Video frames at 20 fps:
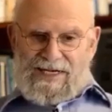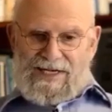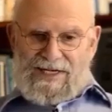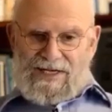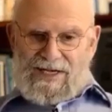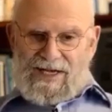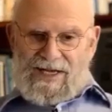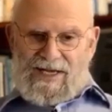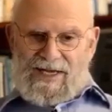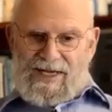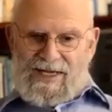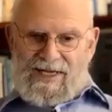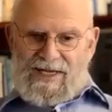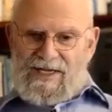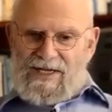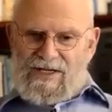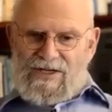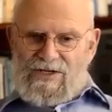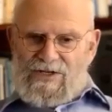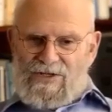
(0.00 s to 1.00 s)

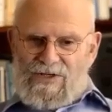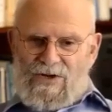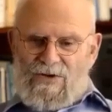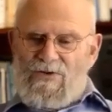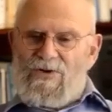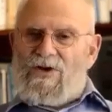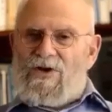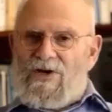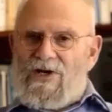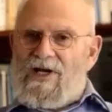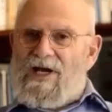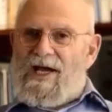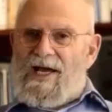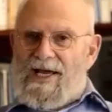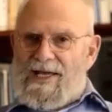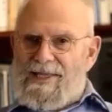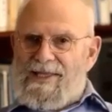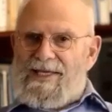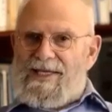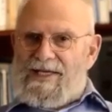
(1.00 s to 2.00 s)
no longer,
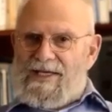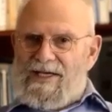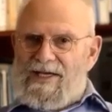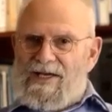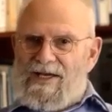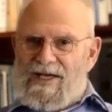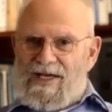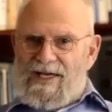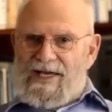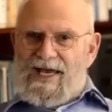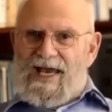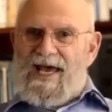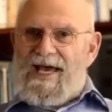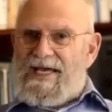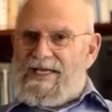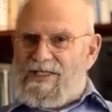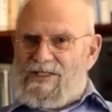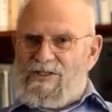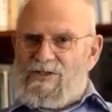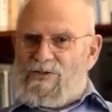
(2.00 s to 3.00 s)
I think,
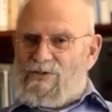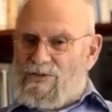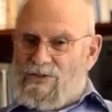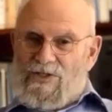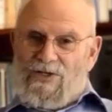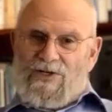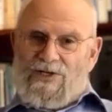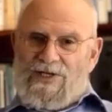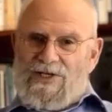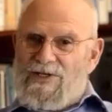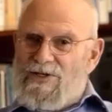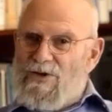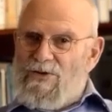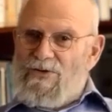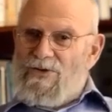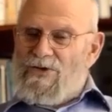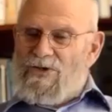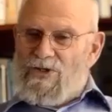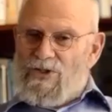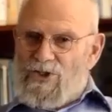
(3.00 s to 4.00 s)
has, or certainly no
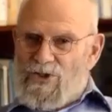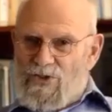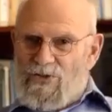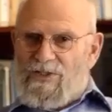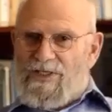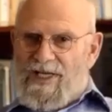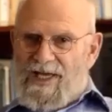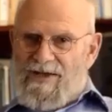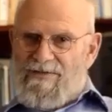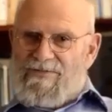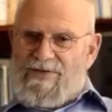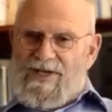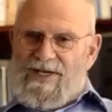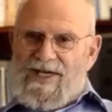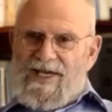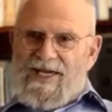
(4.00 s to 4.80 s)
longer should have,